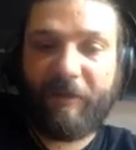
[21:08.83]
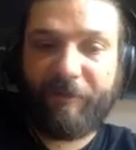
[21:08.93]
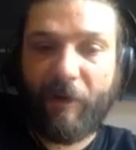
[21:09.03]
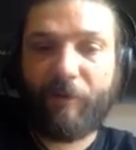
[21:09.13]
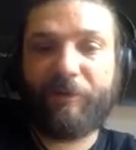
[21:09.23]

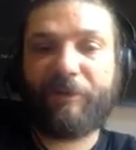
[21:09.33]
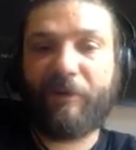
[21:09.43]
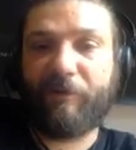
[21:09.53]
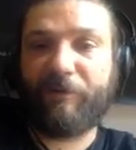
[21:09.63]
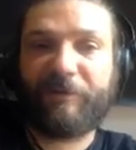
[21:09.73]
defaults
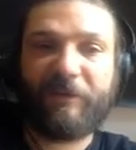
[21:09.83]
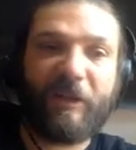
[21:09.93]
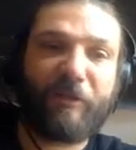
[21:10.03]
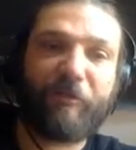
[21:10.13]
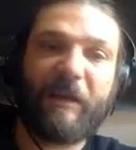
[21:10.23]
onto
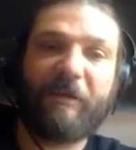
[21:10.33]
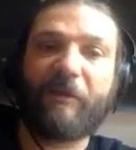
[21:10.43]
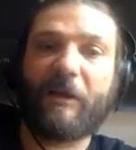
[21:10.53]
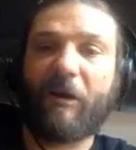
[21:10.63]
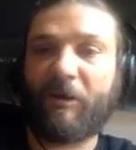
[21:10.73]
C3
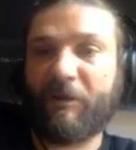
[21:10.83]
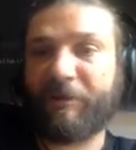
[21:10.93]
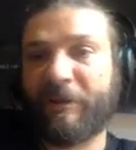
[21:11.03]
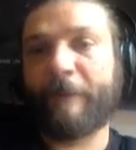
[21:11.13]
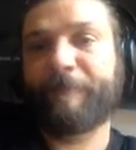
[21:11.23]

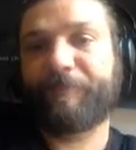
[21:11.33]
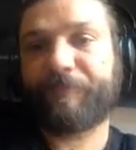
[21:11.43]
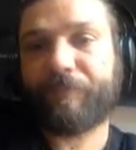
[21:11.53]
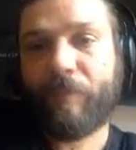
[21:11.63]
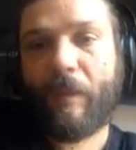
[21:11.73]
regardless
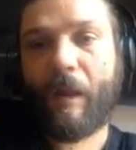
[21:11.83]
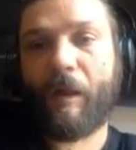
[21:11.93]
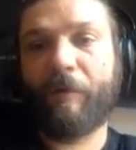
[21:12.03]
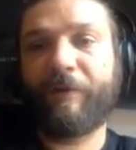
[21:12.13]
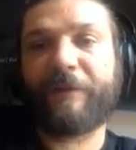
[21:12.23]

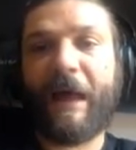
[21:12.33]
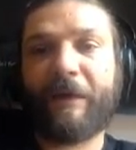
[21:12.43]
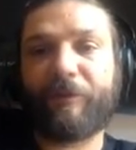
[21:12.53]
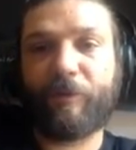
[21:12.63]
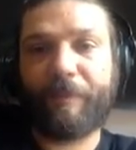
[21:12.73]
of its
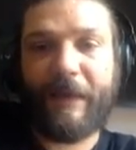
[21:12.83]
actual